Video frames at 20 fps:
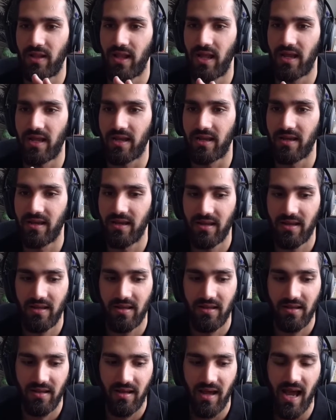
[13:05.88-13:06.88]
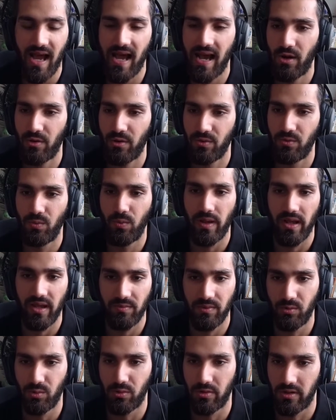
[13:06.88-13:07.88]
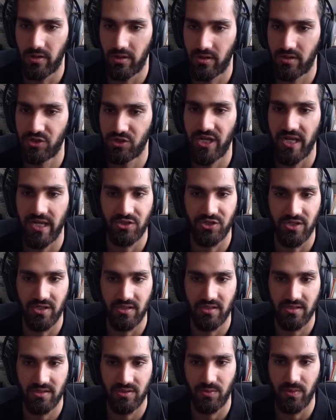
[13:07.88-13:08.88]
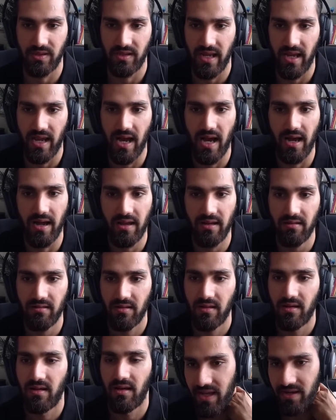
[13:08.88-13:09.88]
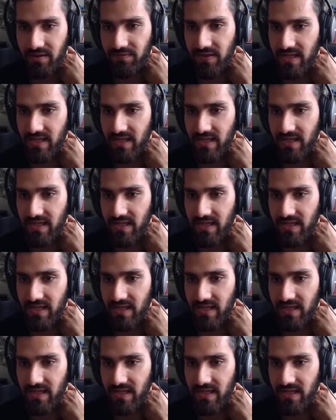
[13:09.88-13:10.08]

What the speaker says: like how the way we work changes with AI. And if